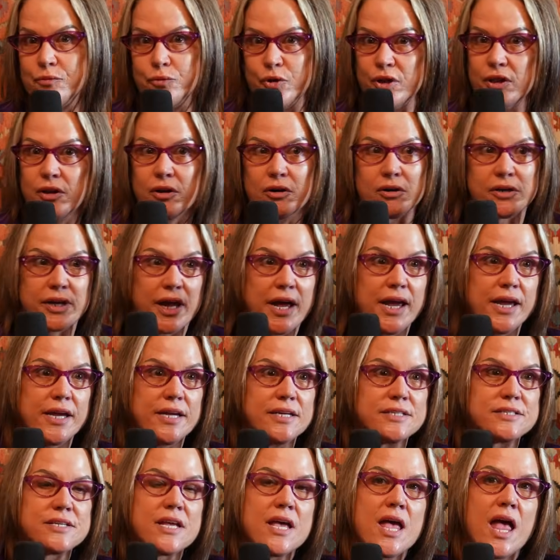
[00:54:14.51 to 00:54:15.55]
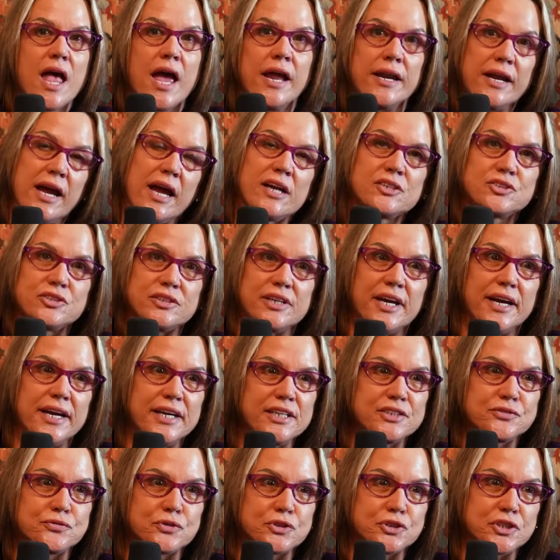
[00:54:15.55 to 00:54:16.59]
We learned to haze, and I actually
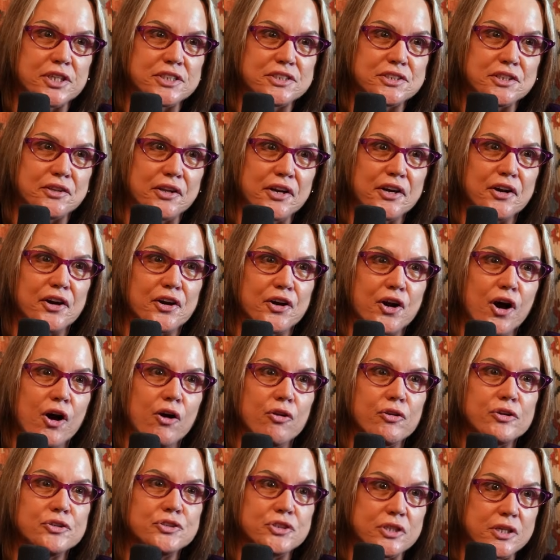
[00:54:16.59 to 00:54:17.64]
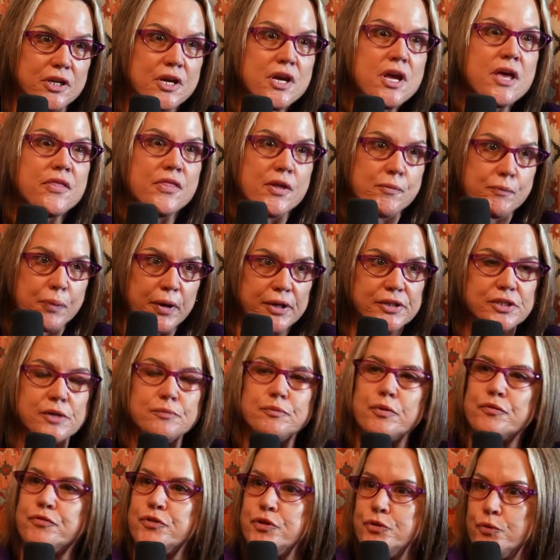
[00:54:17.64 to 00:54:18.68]
hazed for Jason Lair in college, and then picked
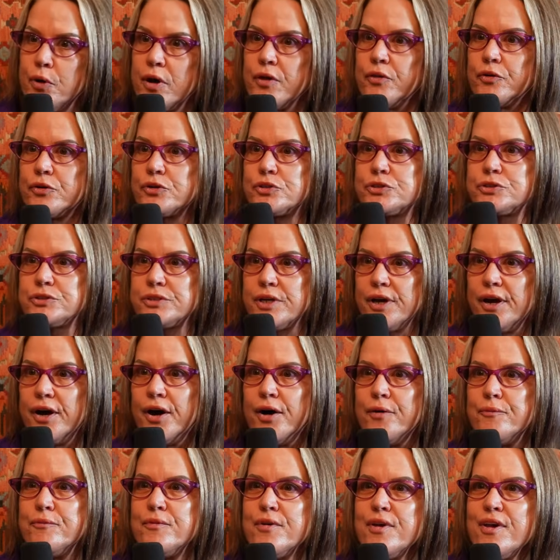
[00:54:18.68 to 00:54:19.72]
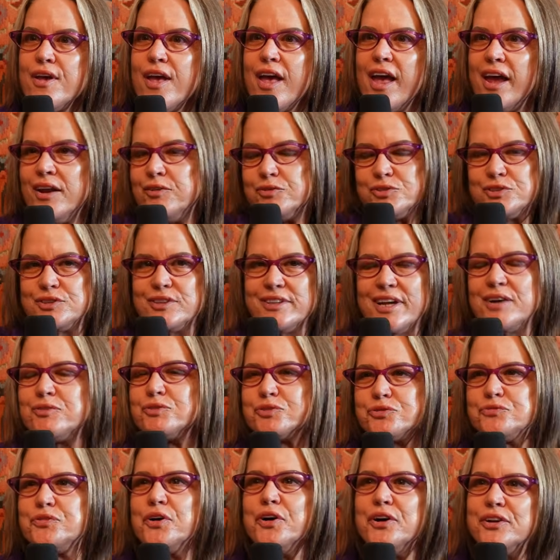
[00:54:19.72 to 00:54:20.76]
up a few others. And that
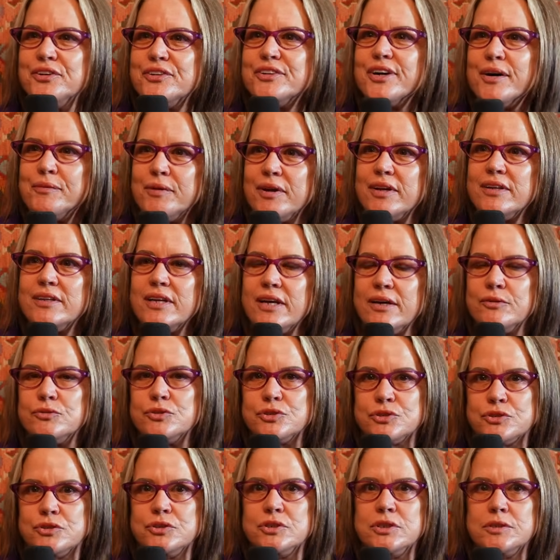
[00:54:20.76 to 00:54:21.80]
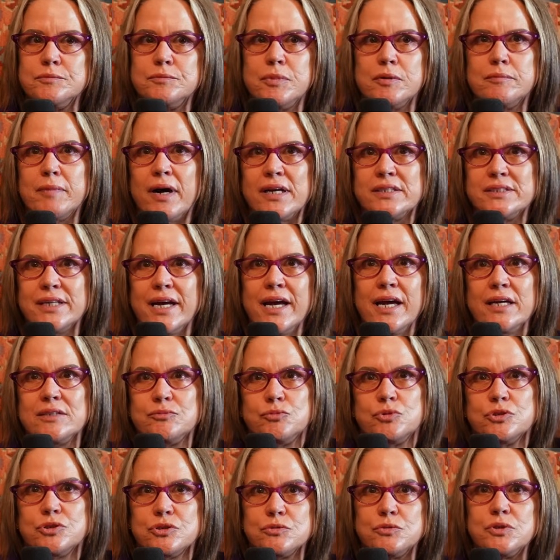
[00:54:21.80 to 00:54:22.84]
was fun. I mean, it was good. But my dad
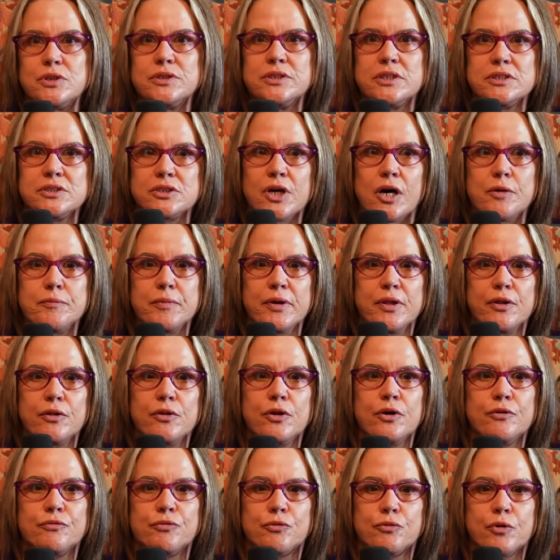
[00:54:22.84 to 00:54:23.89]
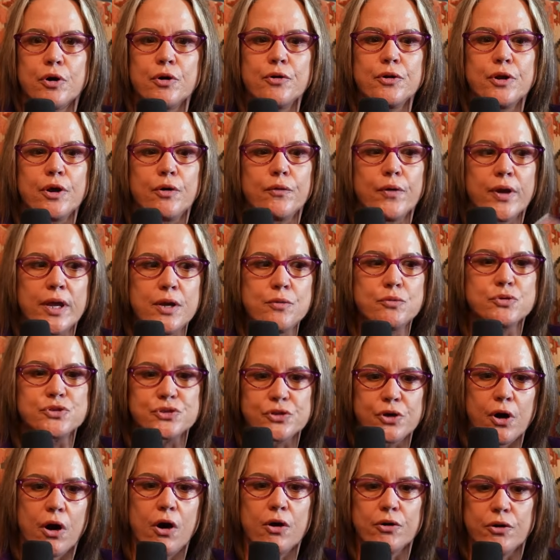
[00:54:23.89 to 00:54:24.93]
was the one that taught me the love for rodeo. He was
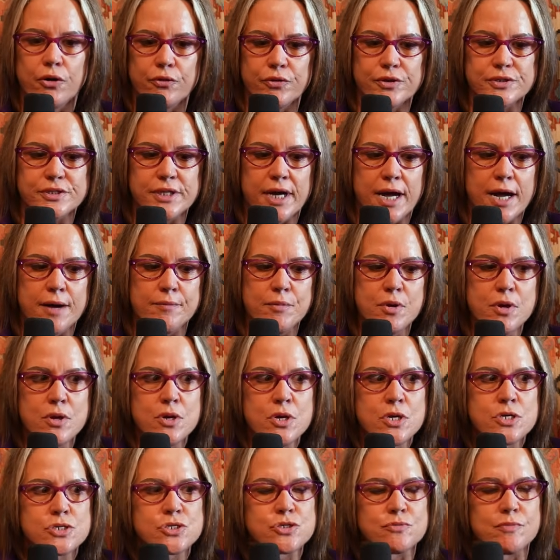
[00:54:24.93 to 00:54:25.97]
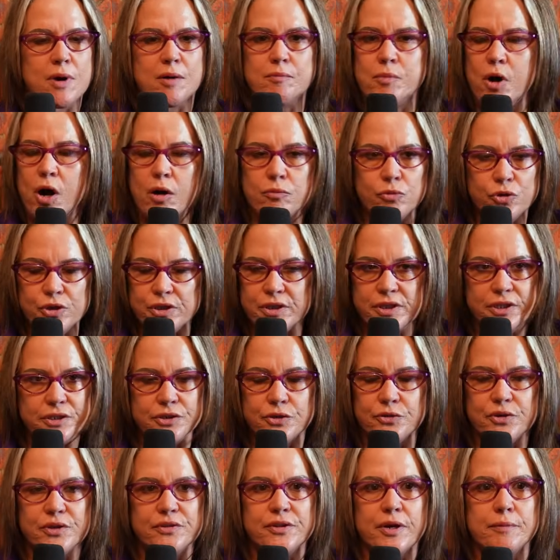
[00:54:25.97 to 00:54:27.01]
gone all the time, so my mom really didn't
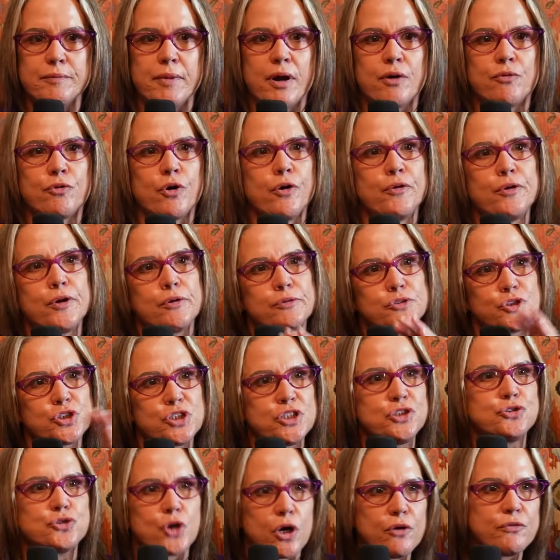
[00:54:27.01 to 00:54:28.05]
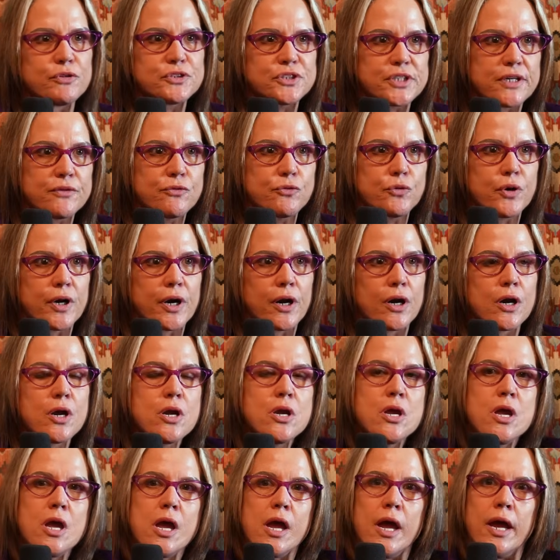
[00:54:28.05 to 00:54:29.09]
know anything about rodeo, and she drove us everywhere.
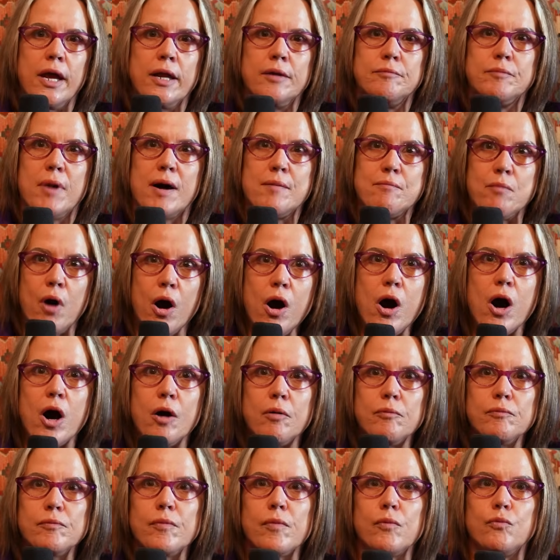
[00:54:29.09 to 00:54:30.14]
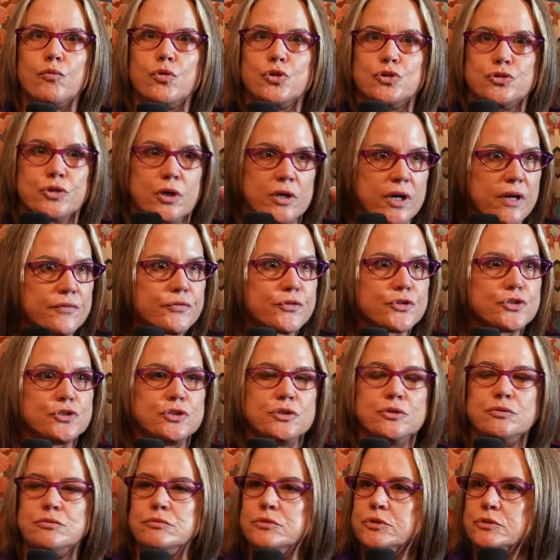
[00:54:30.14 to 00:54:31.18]
And my mom would turn out the
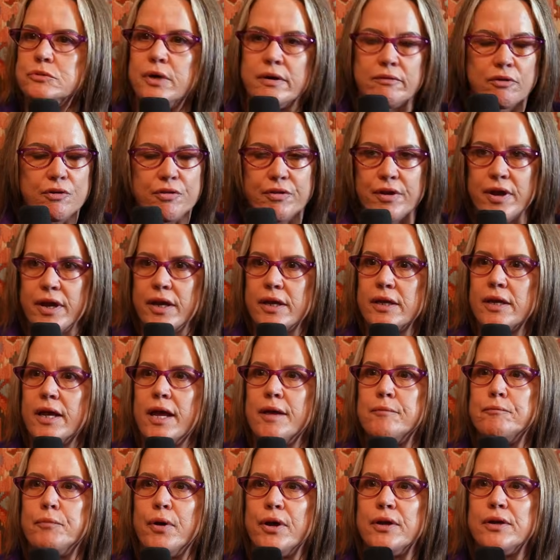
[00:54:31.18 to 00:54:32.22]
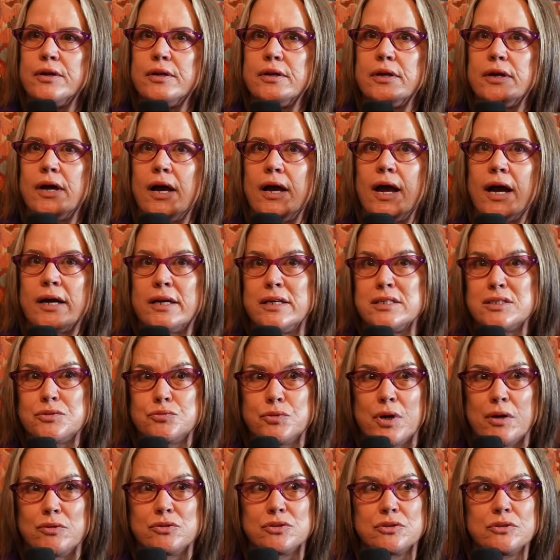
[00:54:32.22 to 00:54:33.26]
chute, do everything. But I guess
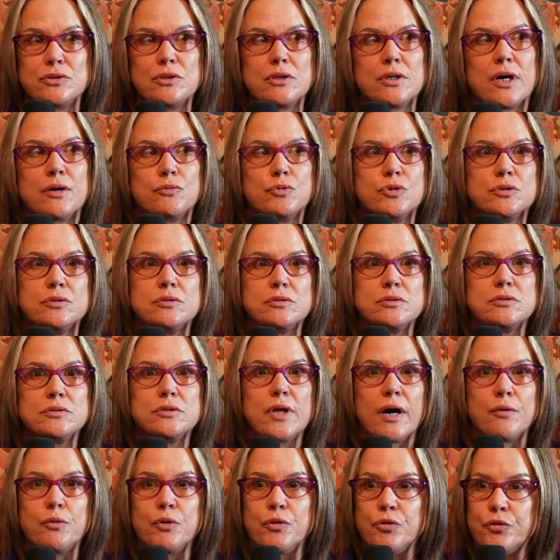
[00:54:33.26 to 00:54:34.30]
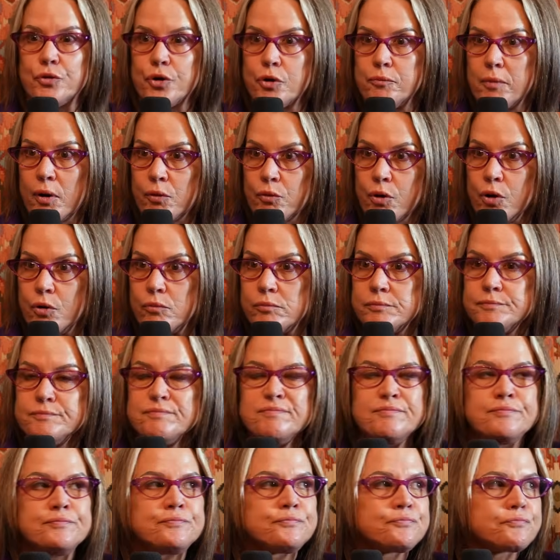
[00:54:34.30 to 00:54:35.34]
when I was little, I wouldn't throw my rope.
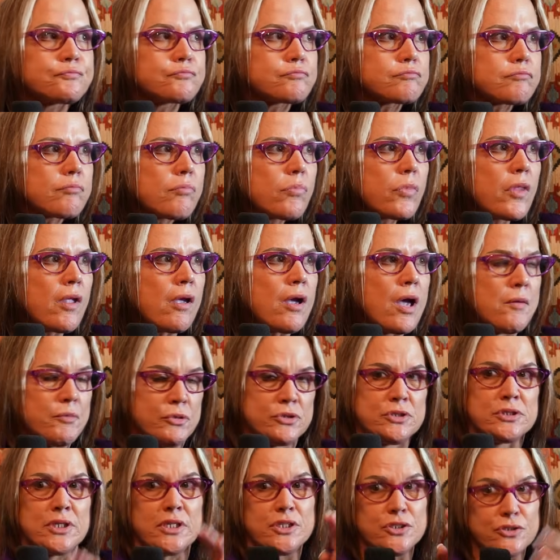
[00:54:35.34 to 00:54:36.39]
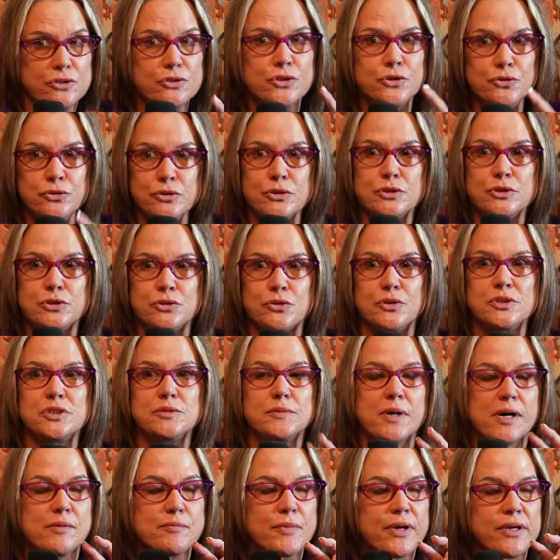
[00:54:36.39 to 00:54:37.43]
I'm going to tell you 2 good stories
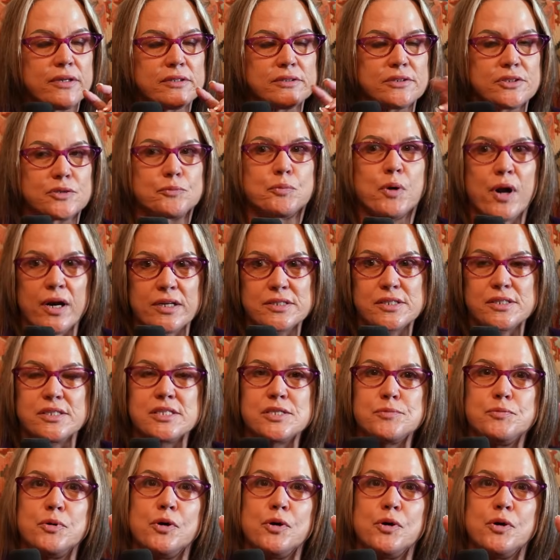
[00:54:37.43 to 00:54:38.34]
about me because they're priceless.